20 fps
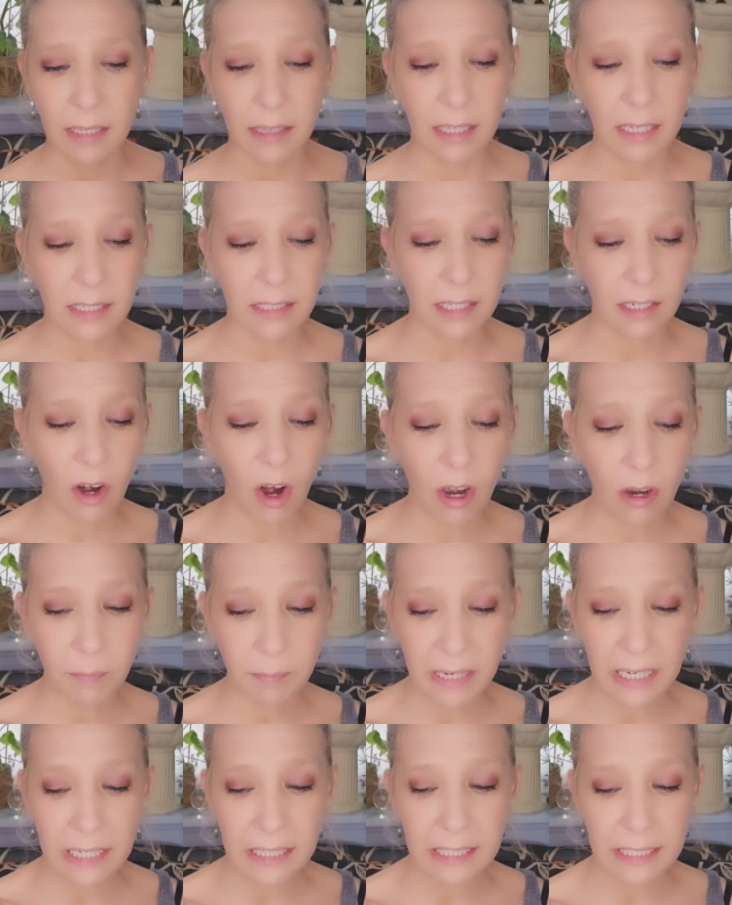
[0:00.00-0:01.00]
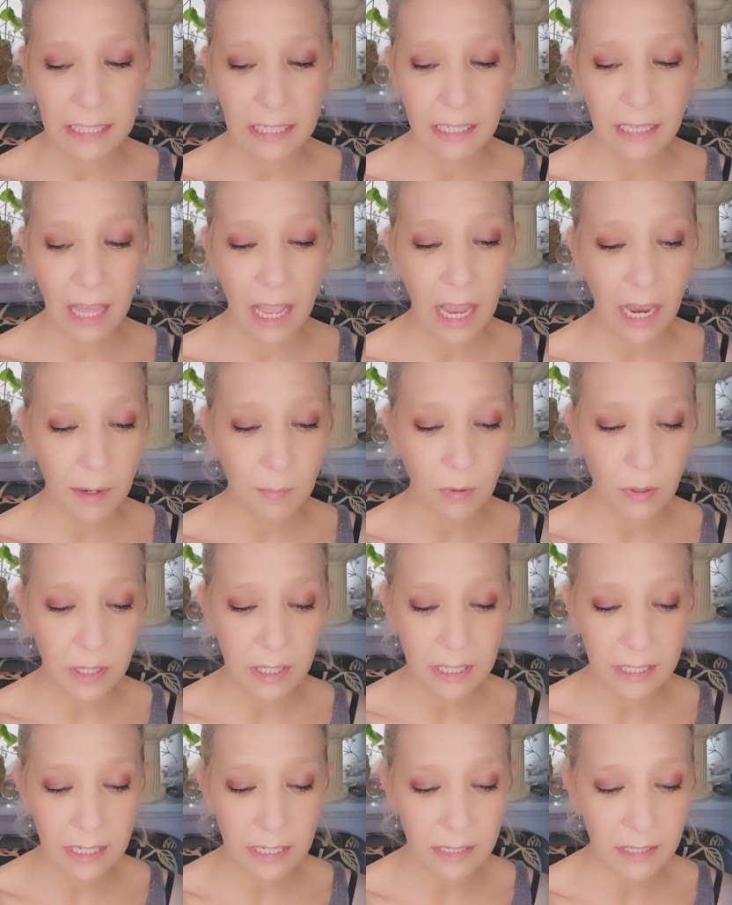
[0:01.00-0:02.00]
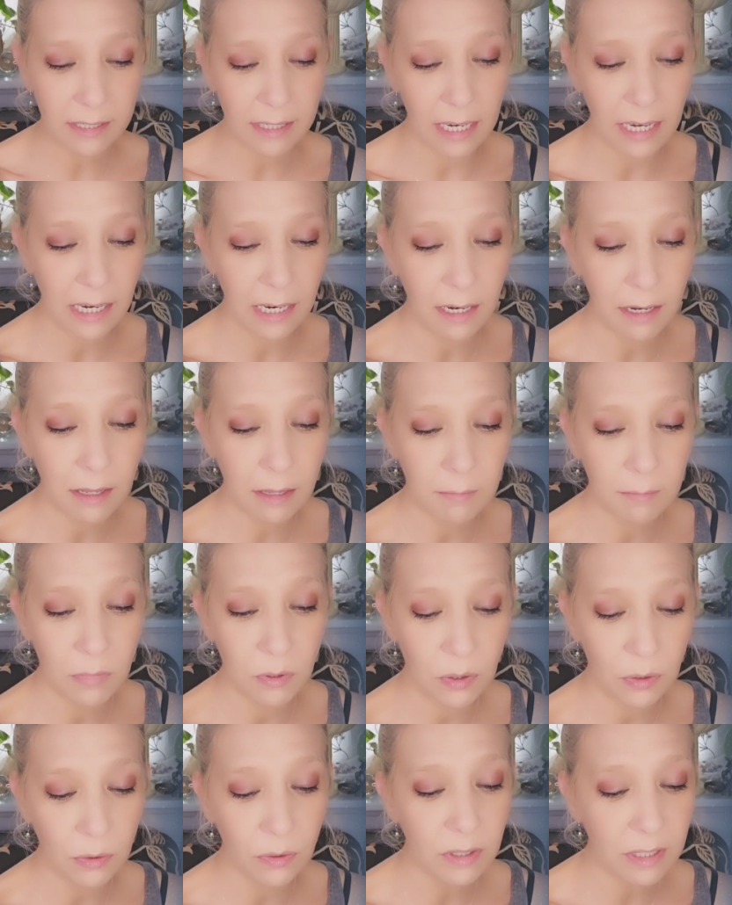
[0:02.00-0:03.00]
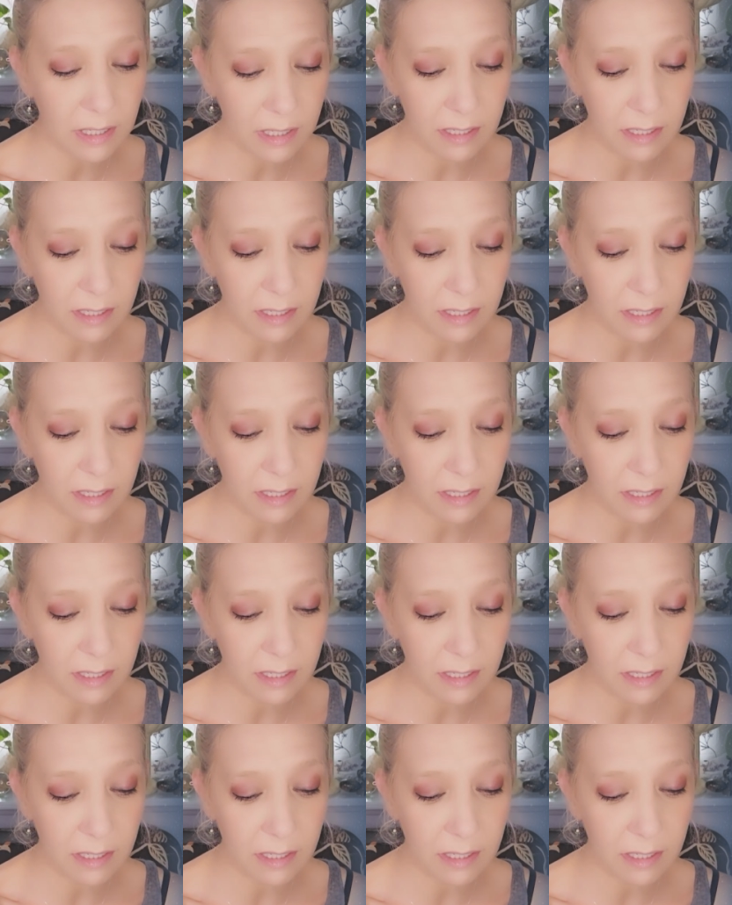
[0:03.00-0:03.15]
Things that aren't being seen. The High Priestess and the Moon,